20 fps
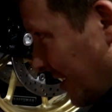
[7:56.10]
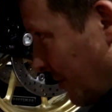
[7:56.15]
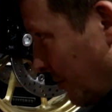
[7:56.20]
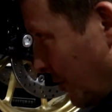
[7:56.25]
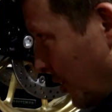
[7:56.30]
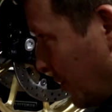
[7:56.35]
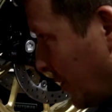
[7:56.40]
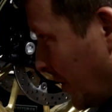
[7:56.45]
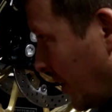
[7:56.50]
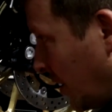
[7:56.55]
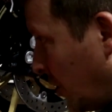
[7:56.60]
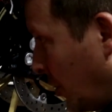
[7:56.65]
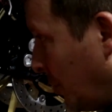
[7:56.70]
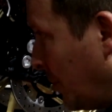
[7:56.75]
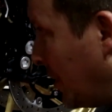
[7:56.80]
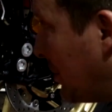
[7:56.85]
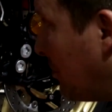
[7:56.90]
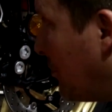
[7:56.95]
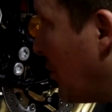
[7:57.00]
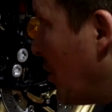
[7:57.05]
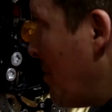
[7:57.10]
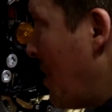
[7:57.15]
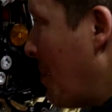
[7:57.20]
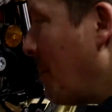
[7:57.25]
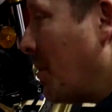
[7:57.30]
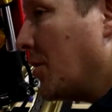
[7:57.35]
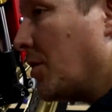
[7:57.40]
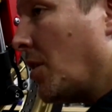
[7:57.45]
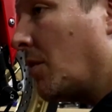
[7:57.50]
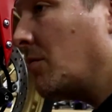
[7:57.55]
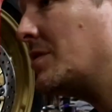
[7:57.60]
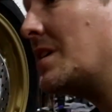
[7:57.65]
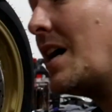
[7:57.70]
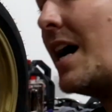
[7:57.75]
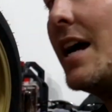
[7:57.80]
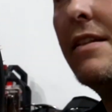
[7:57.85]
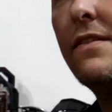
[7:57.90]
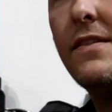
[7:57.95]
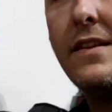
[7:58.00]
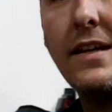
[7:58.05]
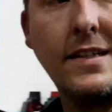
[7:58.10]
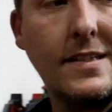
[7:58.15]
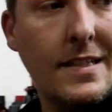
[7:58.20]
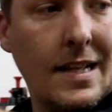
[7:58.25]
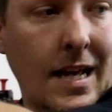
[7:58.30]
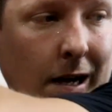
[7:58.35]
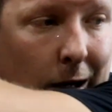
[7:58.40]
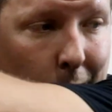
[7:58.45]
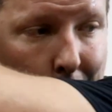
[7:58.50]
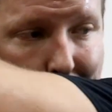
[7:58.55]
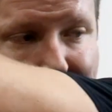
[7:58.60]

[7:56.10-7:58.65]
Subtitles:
move it a little bit. Remember, don't tighten things down